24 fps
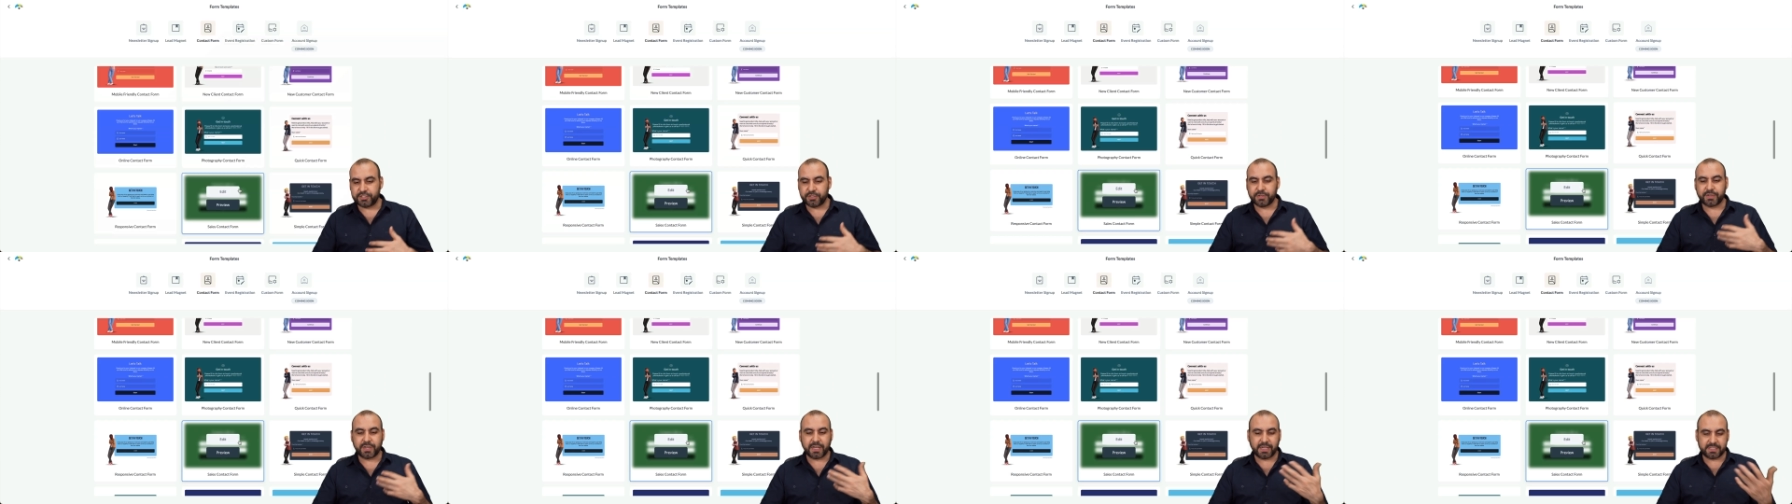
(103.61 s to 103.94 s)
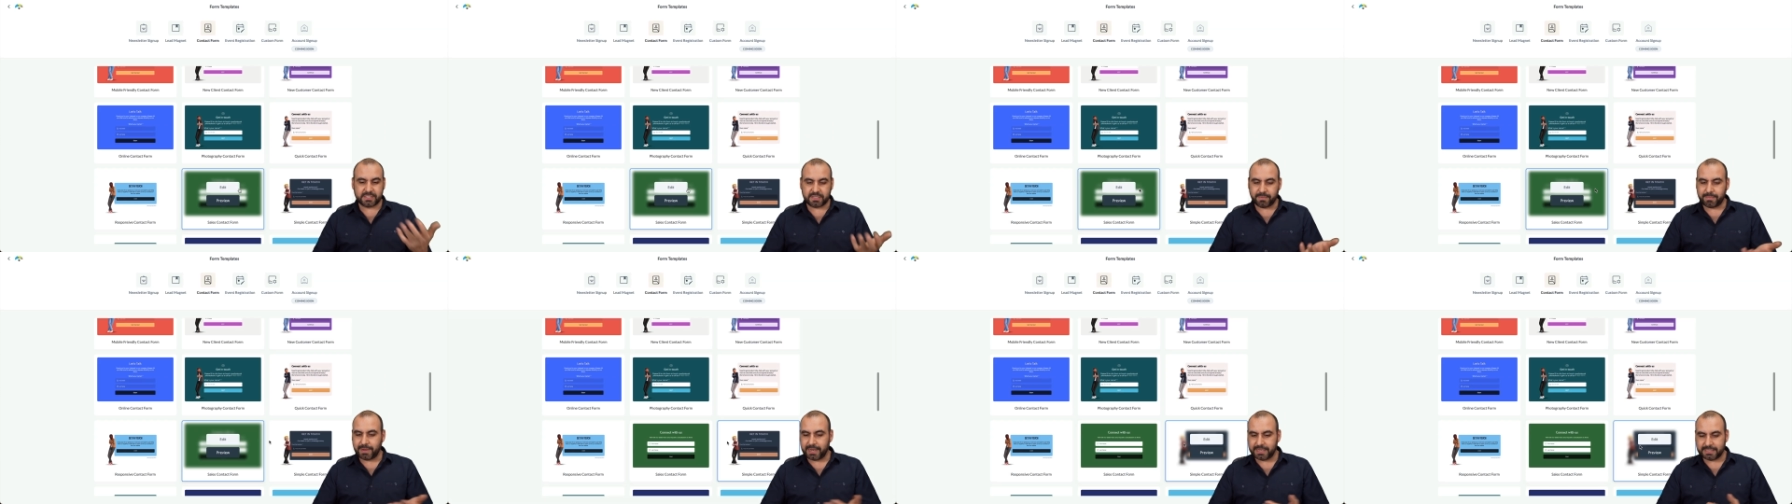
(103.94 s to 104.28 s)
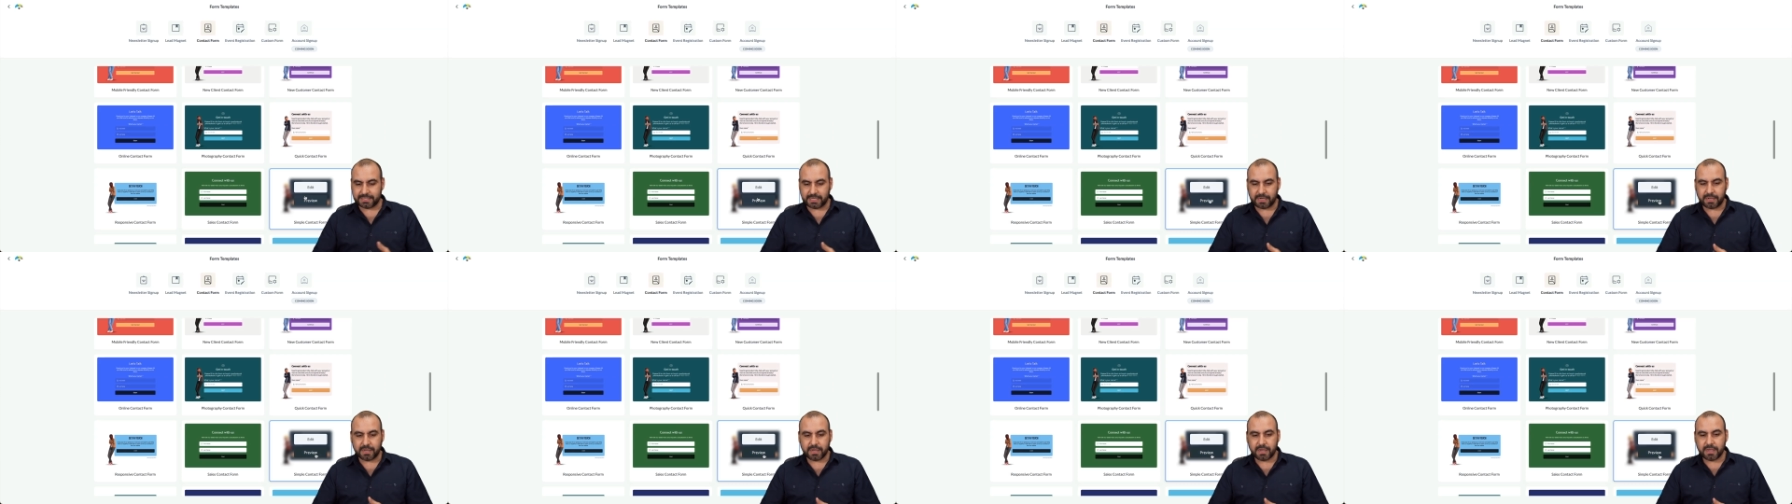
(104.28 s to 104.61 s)
to
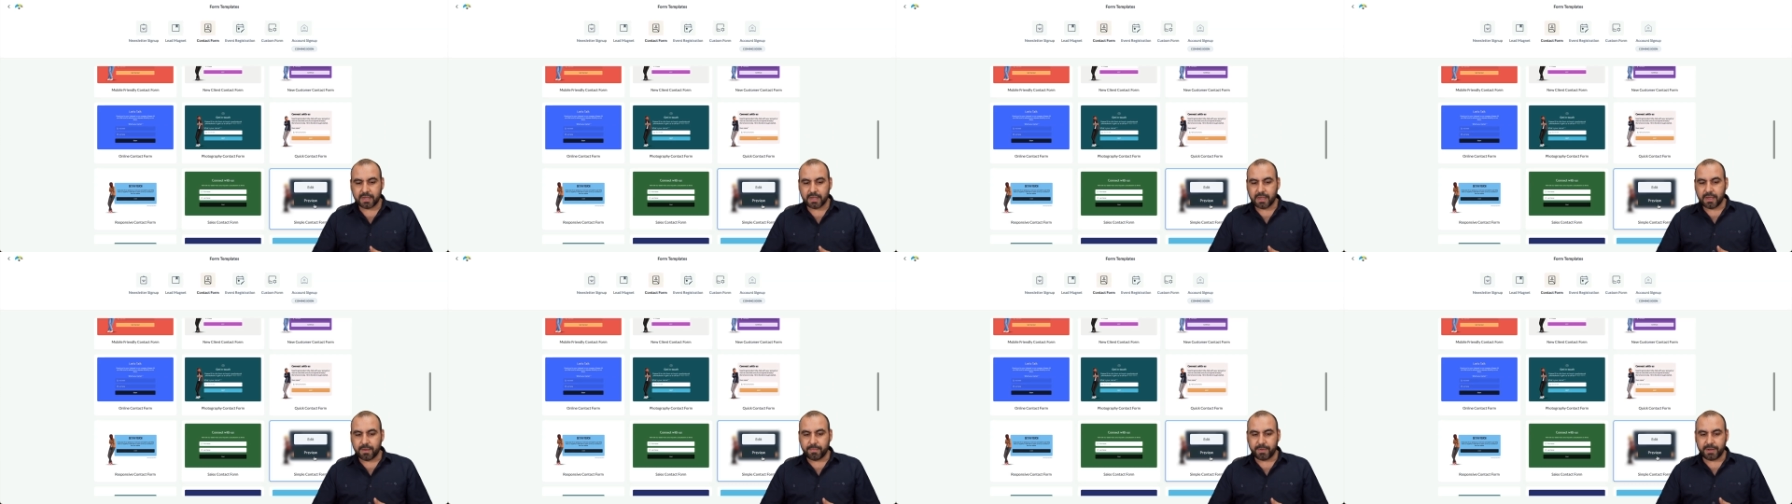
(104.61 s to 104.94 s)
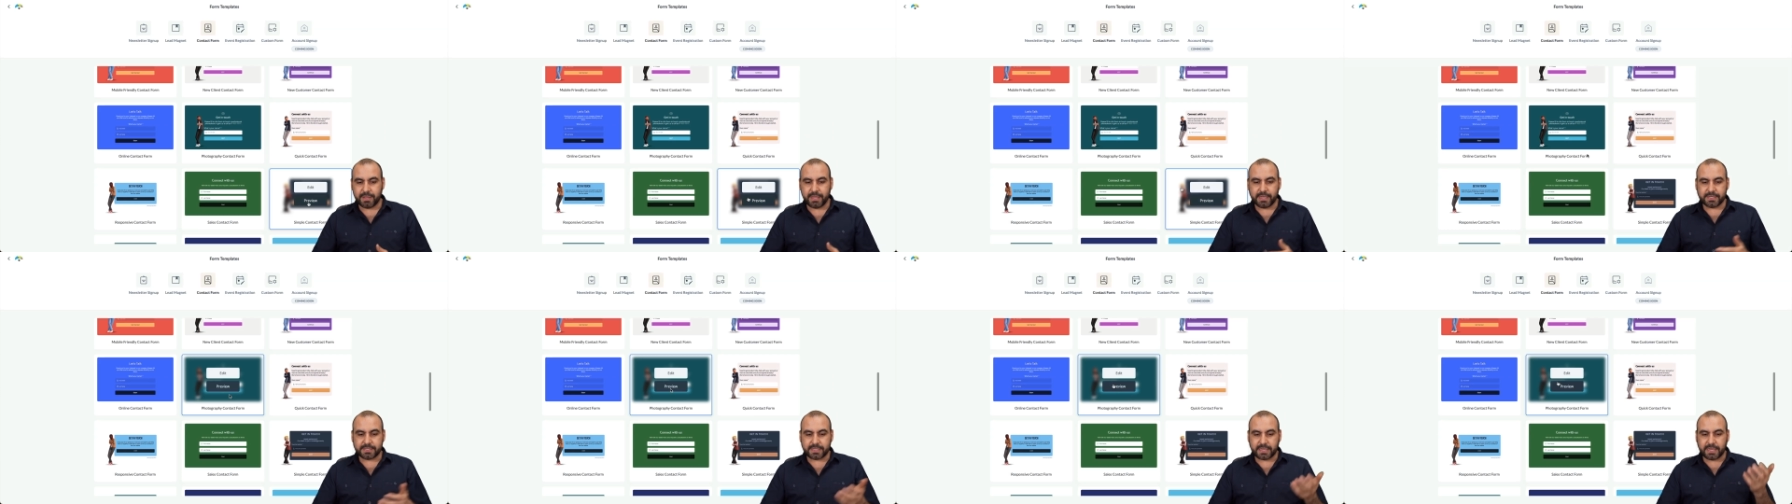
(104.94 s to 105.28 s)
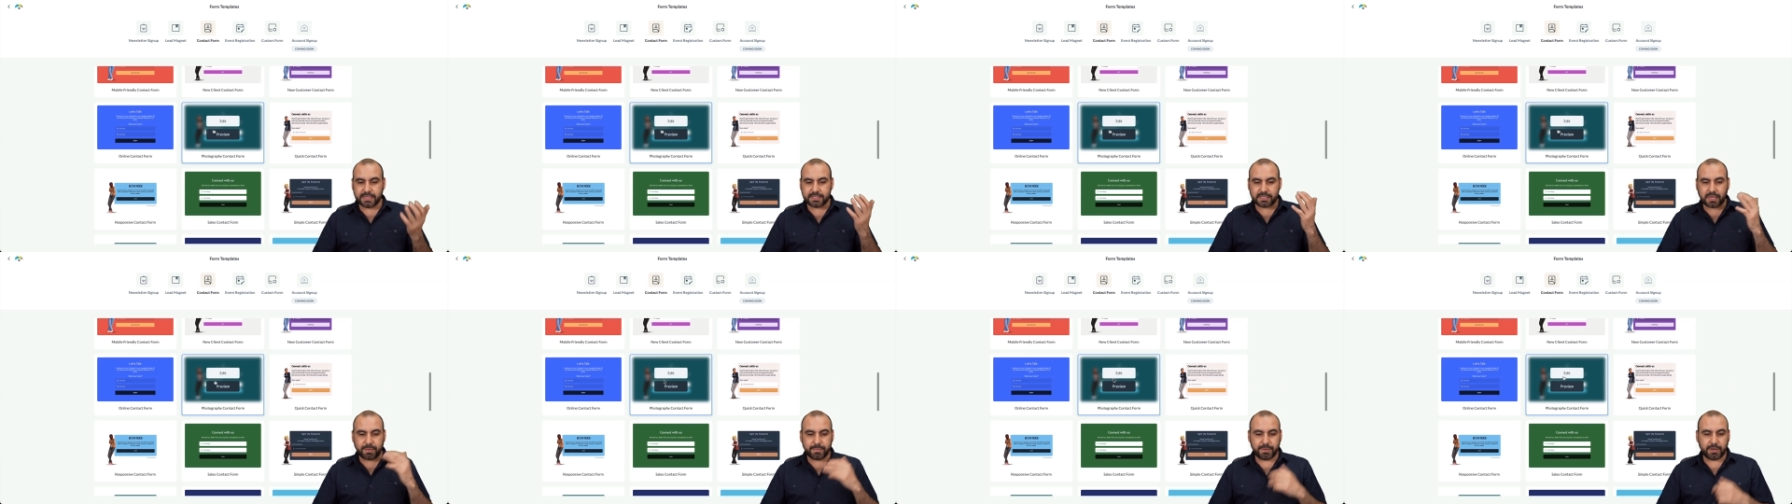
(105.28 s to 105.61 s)
customize it. But in this
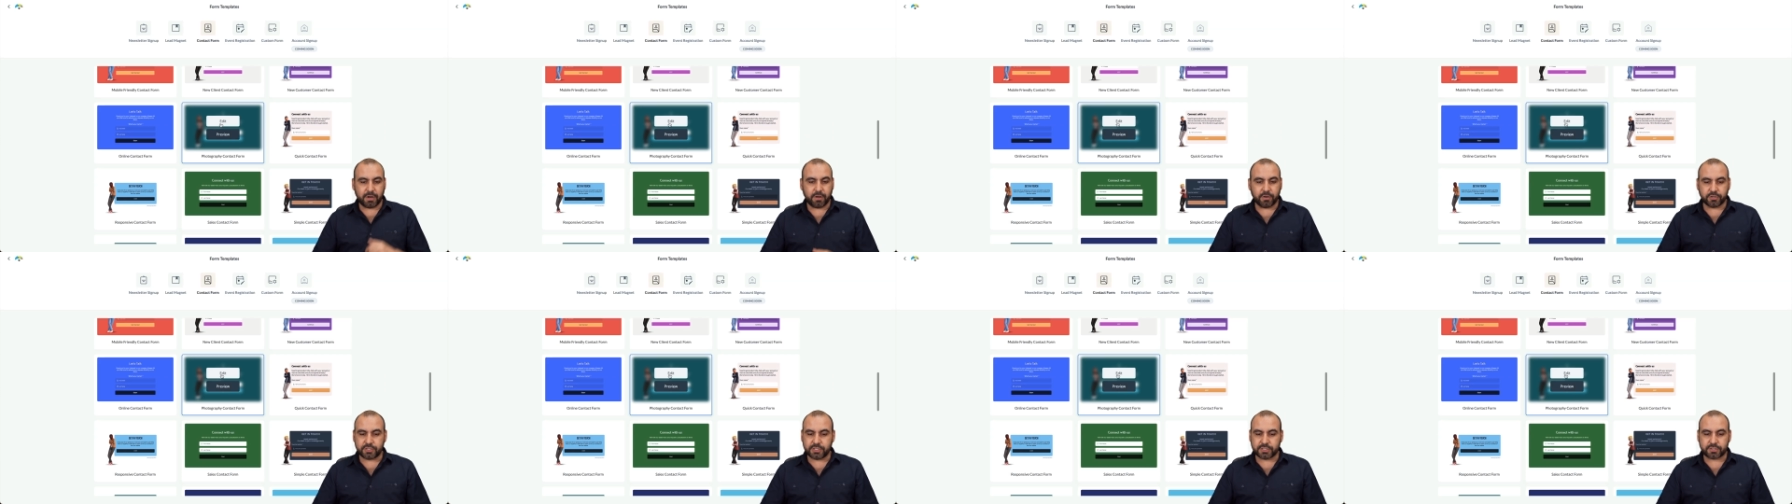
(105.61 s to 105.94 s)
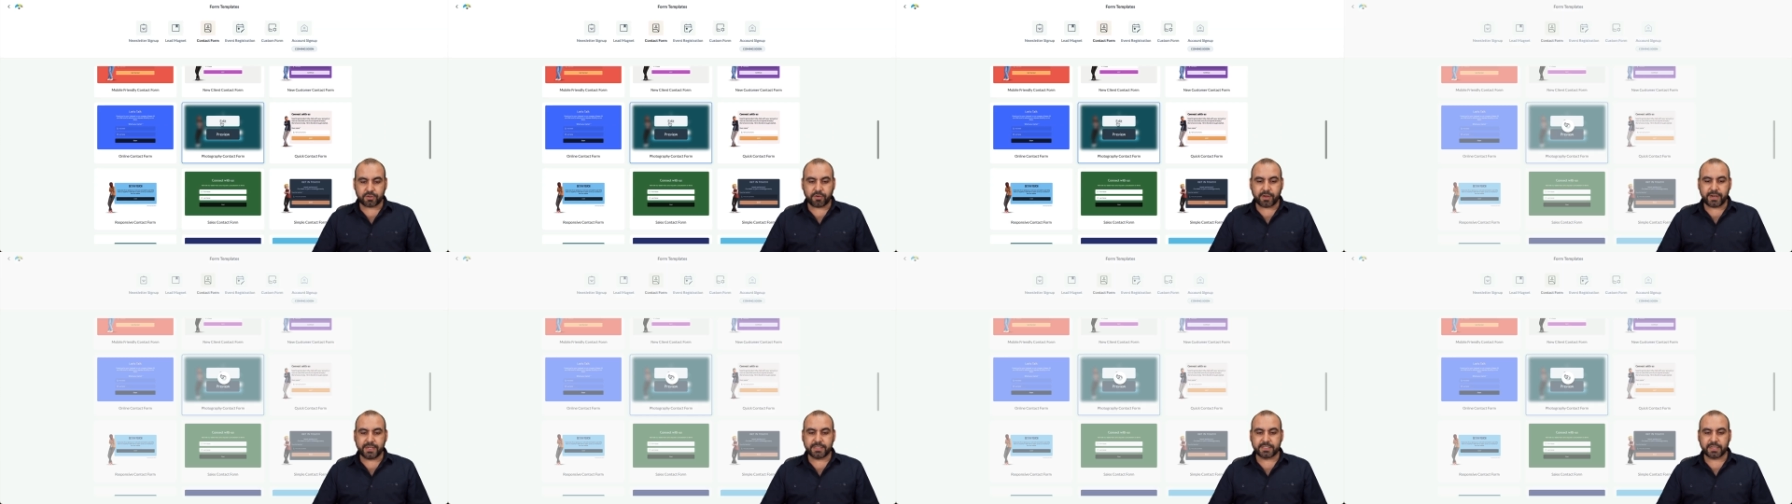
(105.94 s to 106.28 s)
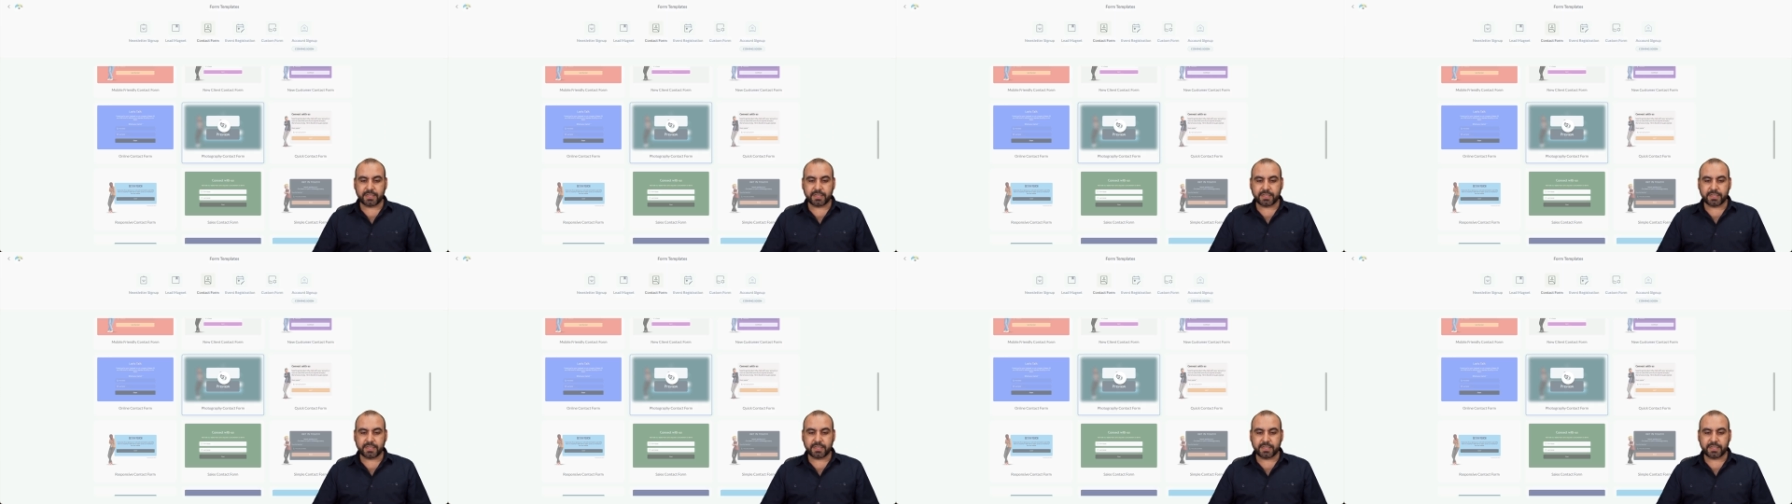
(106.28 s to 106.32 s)
case, I mean, I'll just go ahead and